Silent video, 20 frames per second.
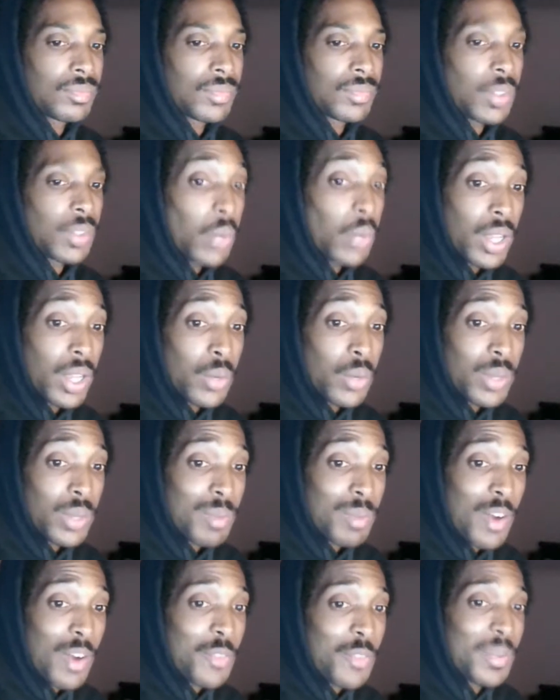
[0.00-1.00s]
Well,
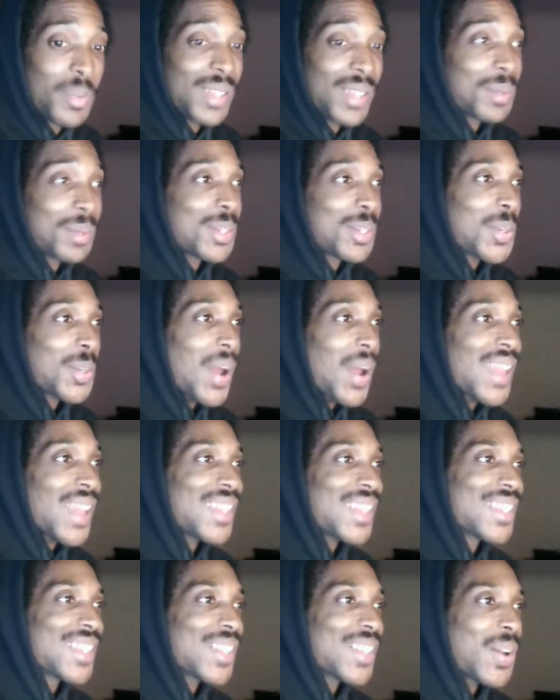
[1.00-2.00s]
we both beat him
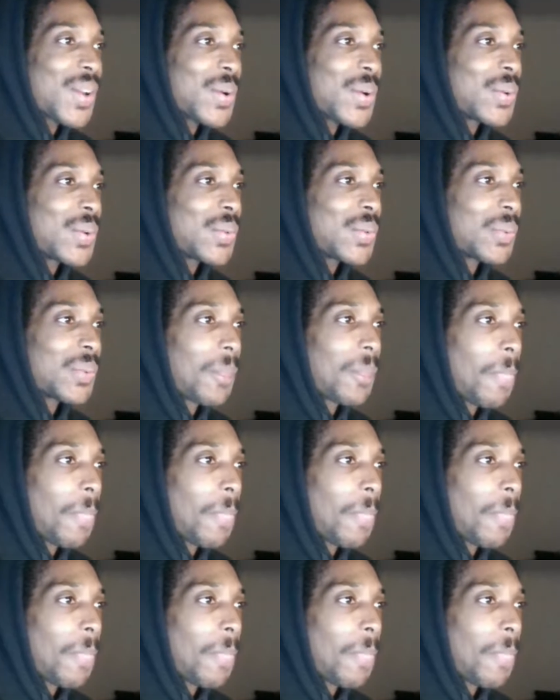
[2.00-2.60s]
twice, so.